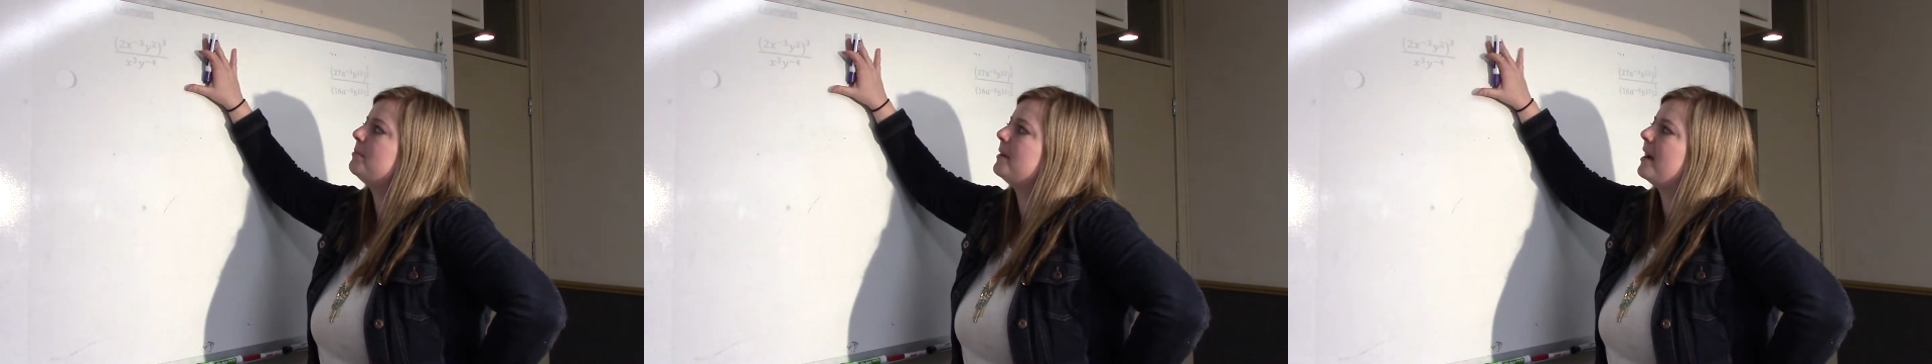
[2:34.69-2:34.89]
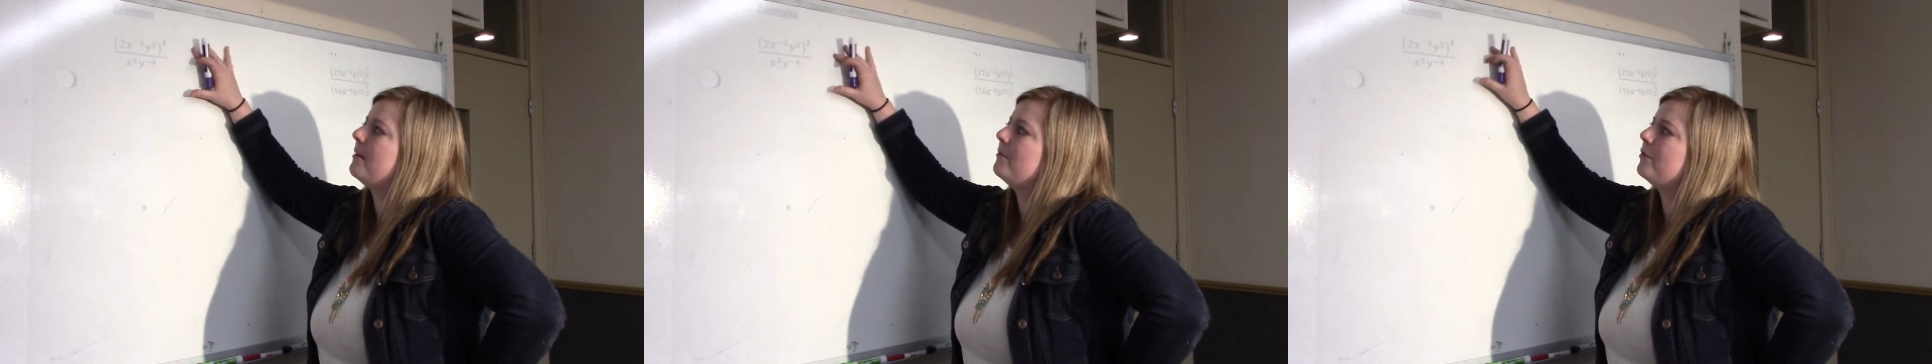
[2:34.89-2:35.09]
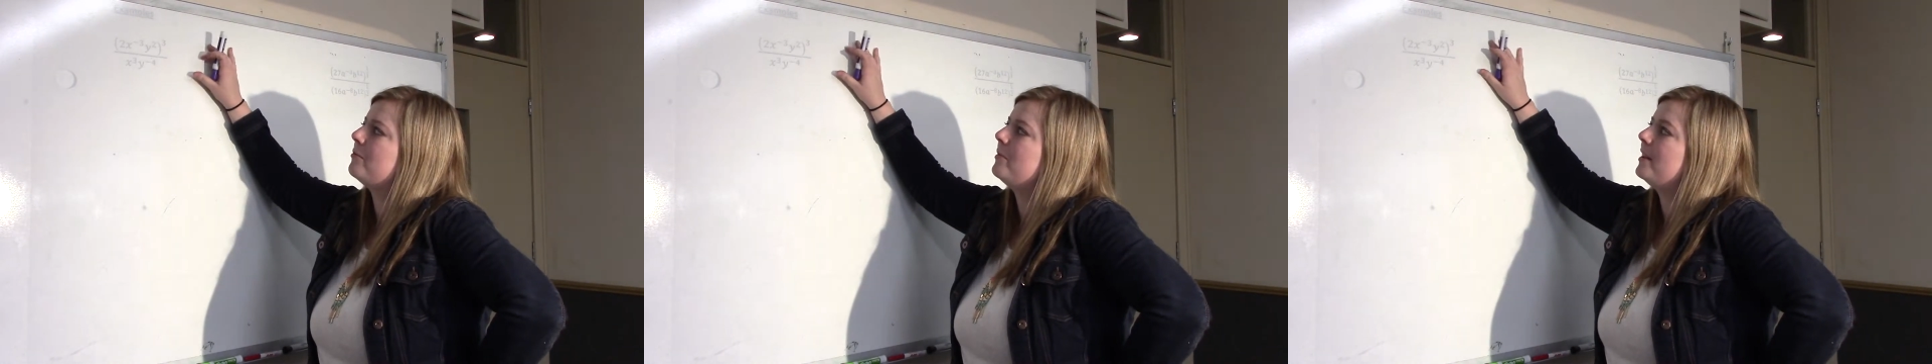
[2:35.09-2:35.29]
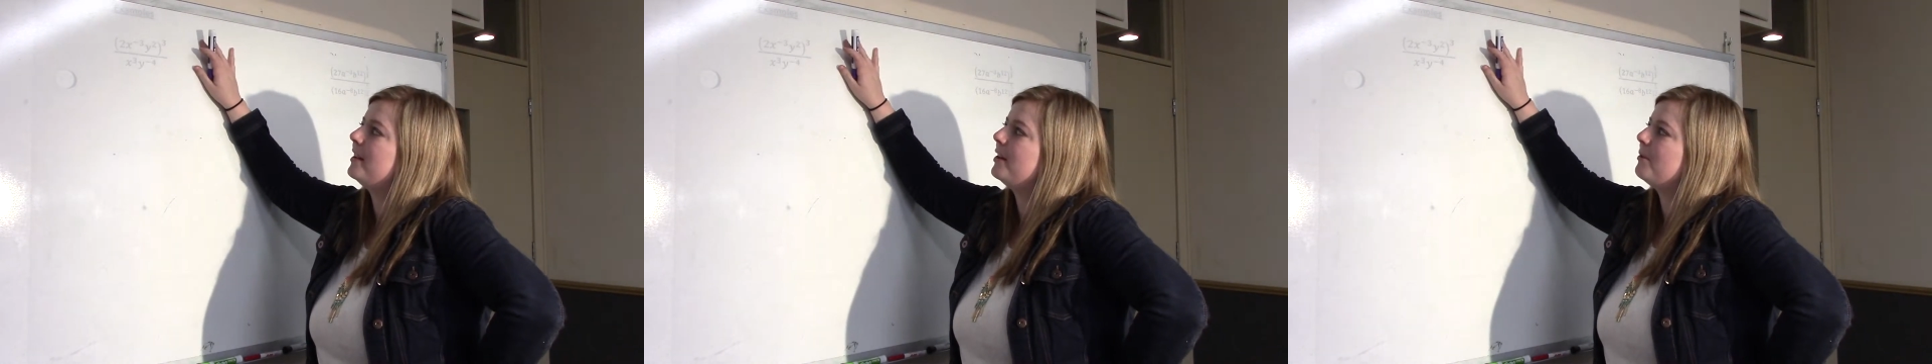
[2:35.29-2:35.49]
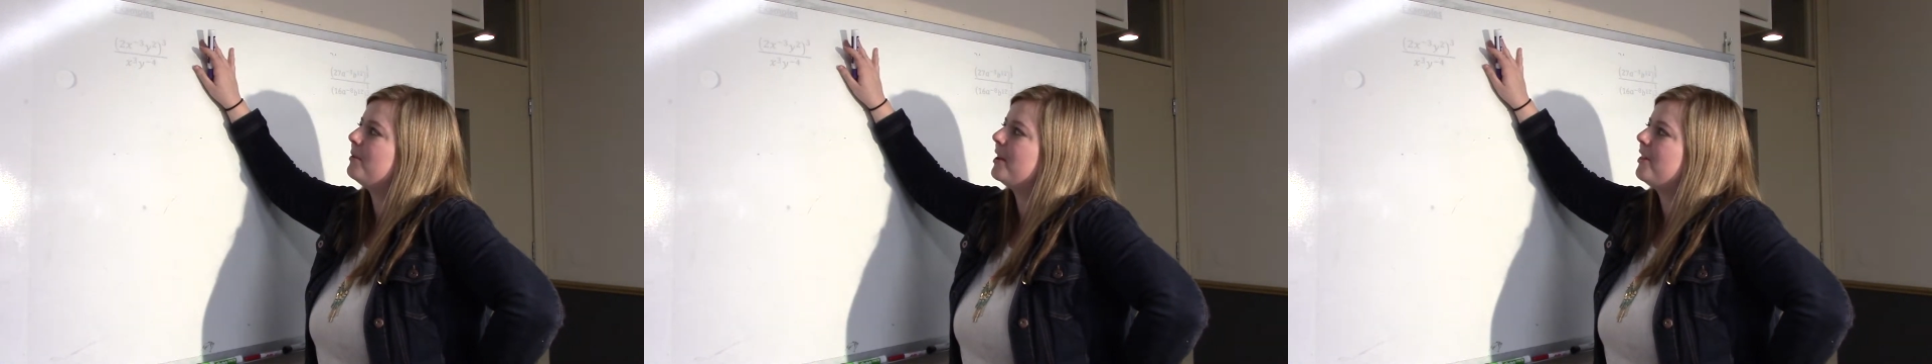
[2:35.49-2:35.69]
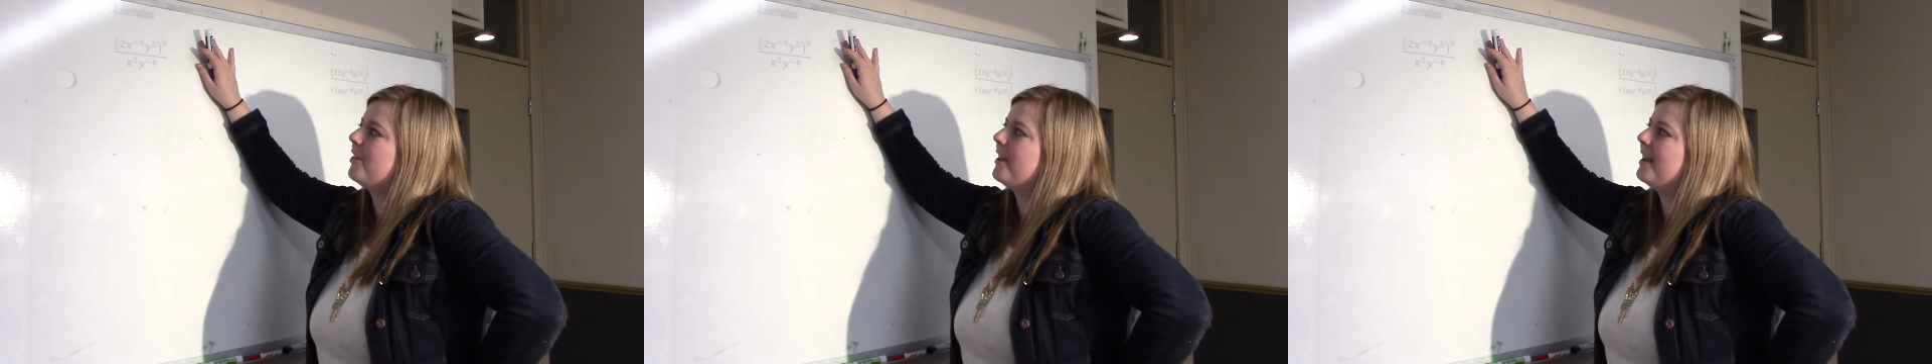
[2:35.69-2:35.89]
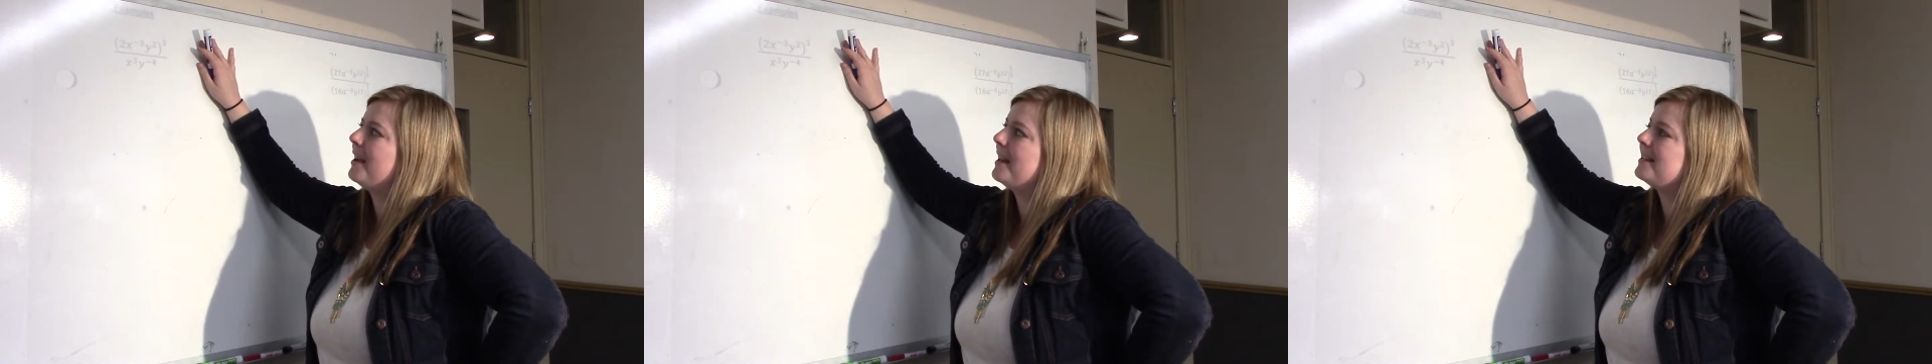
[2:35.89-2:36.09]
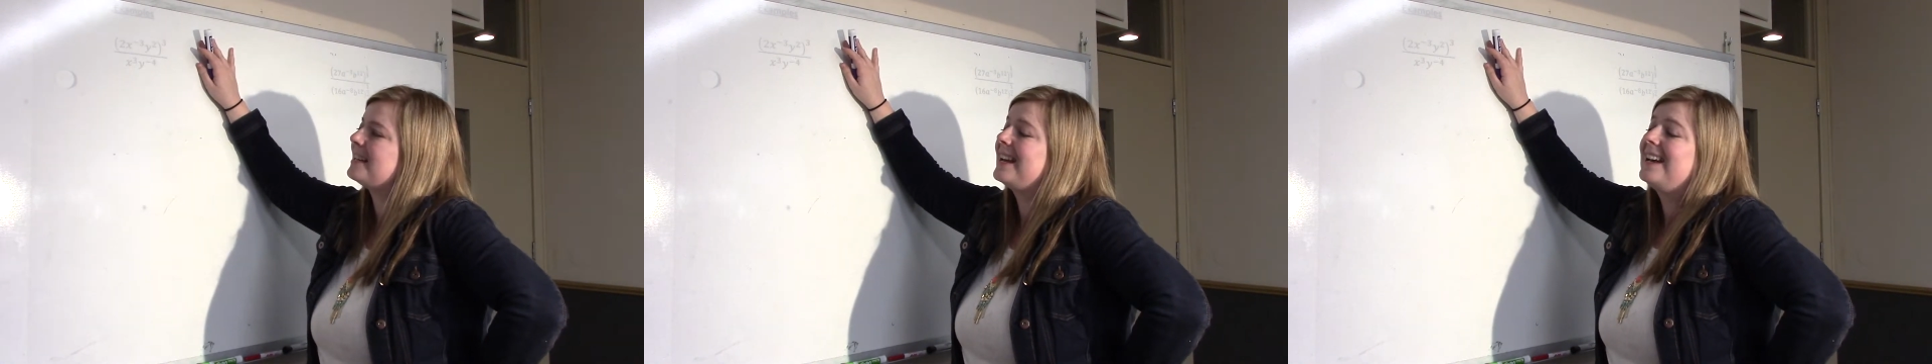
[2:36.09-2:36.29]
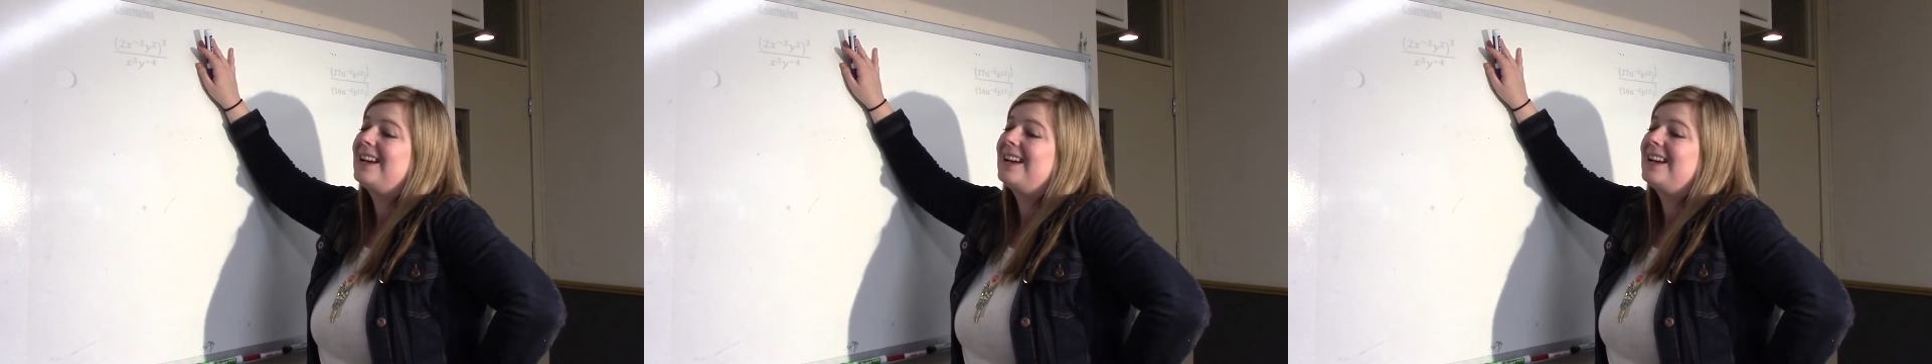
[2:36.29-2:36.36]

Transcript: become familiar with it.